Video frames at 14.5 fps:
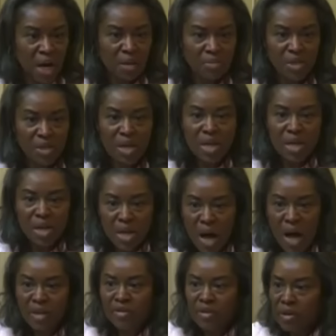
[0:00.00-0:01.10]
not
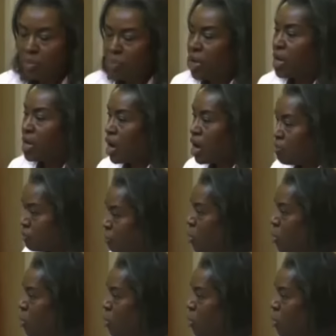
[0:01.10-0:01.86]
been afforded